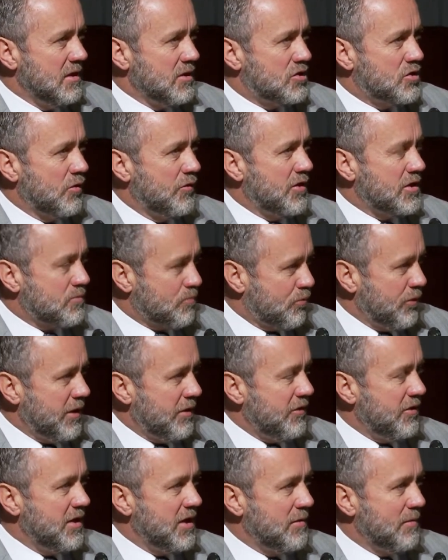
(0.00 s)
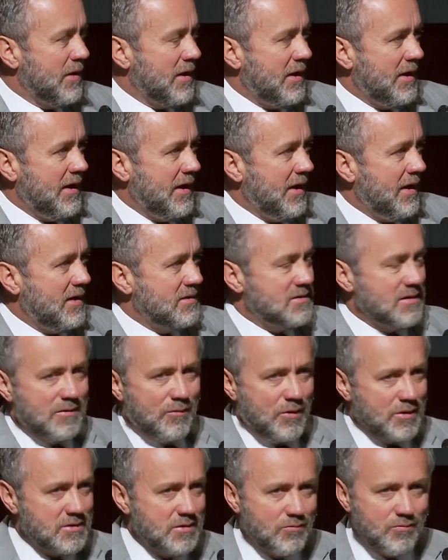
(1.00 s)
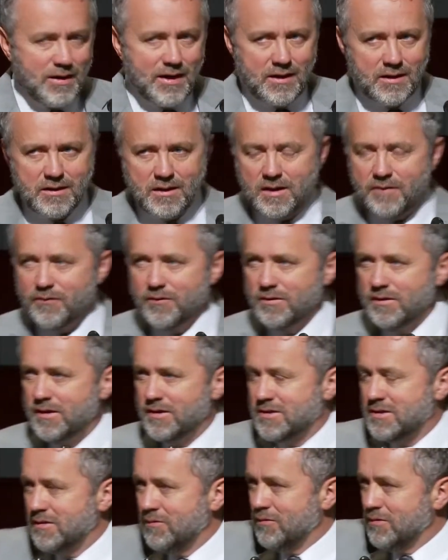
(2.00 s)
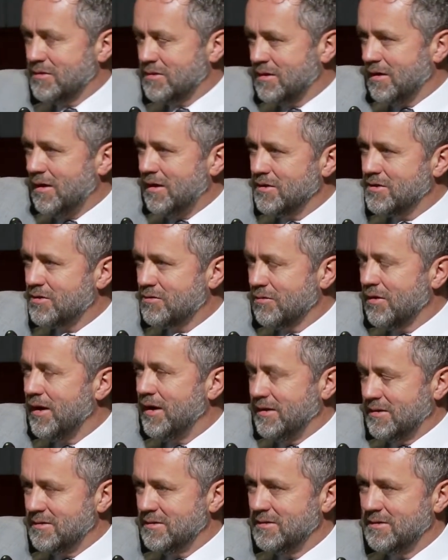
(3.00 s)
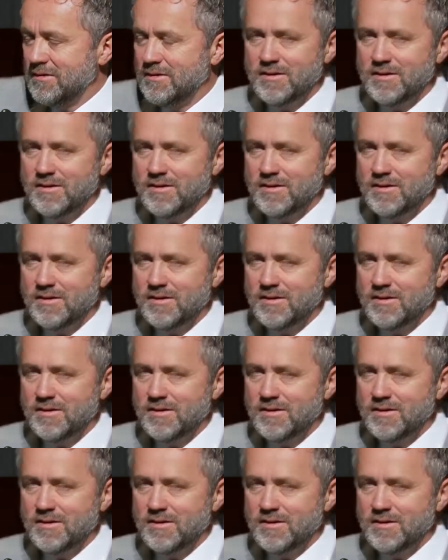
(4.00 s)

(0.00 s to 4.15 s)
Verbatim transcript: So, this prayer that Nehemiah has, it wasn't rattling off a list, it was God's great,